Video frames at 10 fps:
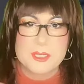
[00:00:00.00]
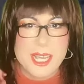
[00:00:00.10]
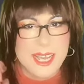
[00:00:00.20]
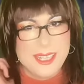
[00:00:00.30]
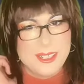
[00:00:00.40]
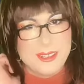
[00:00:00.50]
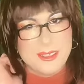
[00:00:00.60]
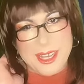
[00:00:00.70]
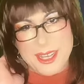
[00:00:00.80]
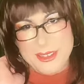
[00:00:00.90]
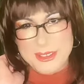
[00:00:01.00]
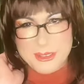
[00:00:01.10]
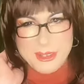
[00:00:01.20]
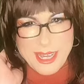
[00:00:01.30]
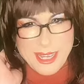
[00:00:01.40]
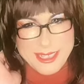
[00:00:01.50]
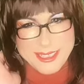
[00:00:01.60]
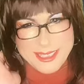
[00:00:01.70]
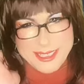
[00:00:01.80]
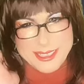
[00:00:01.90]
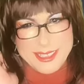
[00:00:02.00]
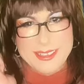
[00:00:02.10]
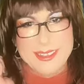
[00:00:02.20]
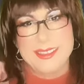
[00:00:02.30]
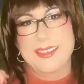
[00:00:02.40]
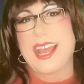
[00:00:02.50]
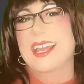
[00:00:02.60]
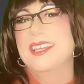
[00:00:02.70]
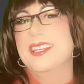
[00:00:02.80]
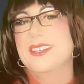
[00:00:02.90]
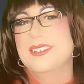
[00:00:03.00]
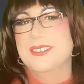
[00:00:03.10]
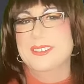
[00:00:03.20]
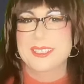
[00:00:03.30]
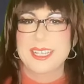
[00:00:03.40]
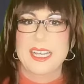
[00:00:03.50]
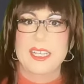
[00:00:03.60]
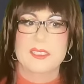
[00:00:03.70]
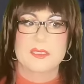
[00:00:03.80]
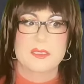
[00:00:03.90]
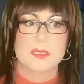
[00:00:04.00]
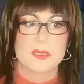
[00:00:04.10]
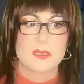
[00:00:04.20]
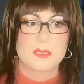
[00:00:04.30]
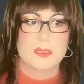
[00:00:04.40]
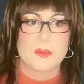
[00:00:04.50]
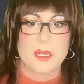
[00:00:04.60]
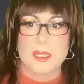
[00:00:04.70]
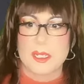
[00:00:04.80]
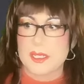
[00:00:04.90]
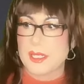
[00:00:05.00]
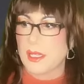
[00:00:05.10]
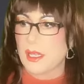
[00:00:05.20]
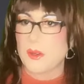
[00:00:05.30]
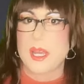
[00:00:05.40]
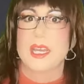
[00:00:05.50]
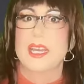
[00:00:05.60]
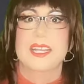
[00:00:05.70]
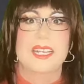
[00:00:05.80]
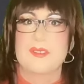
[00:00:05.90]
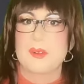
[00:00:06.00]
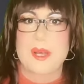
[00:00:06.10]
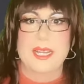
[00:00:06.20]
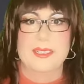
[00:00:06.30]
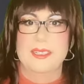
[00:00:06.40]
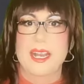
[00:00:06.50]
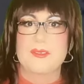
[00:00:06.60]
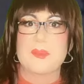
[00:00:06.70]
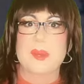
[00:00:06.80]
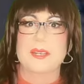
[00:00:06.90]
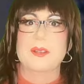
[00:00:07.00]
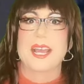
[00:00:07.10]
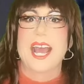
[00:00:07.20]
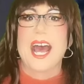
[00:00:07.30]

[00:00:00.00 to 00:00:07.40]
Shaggy, do you think I look okay? Thank you. Why did I say it? Okay. Never mind. Never mind.